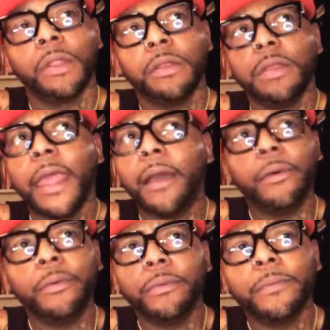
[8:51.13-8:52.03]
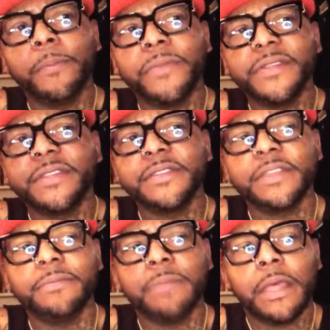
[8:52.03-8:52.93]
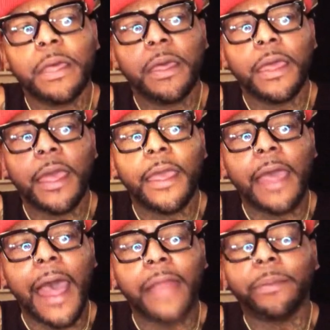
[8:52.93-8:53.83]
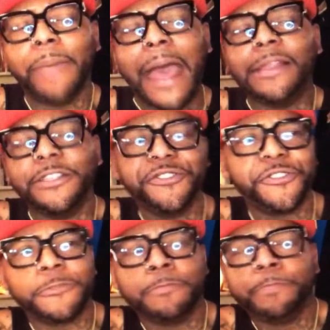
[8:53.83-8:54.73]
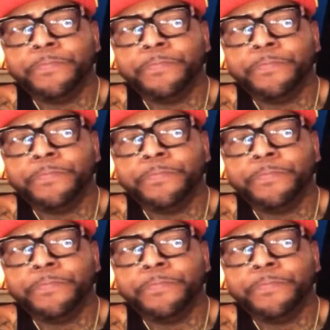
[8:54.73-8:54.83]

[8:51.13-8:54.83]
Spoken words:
Now, this isn't out of balance.